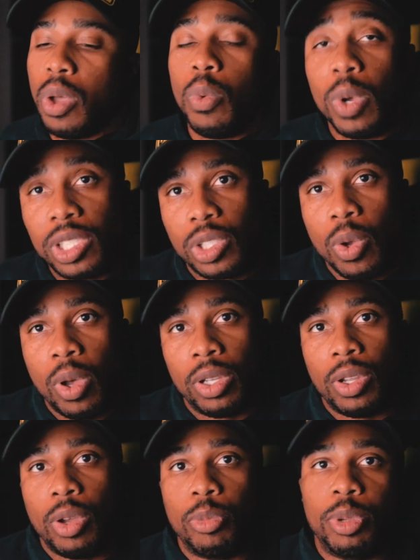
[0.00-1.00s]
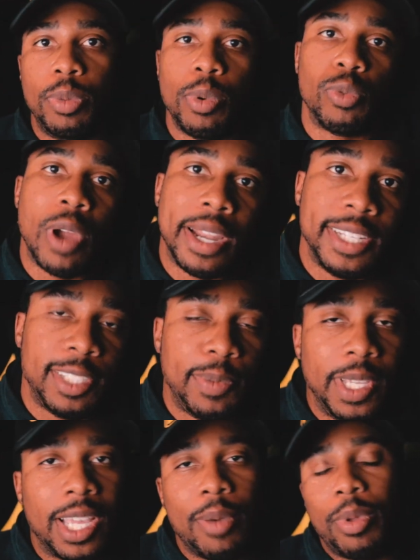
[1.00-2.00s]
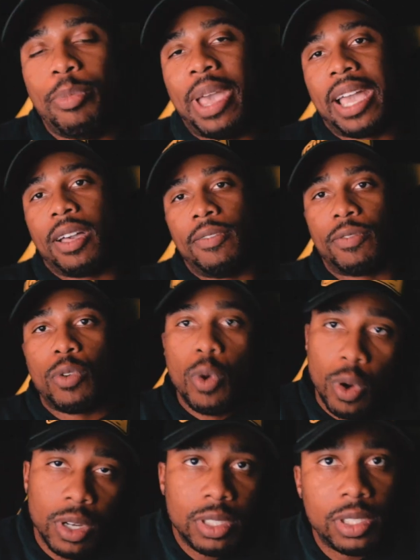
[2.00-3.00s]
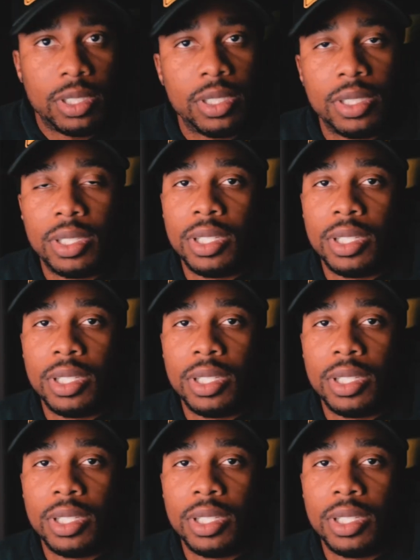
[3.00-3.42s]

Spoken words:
What's going on, people? Ronnie Speed coming back, of course.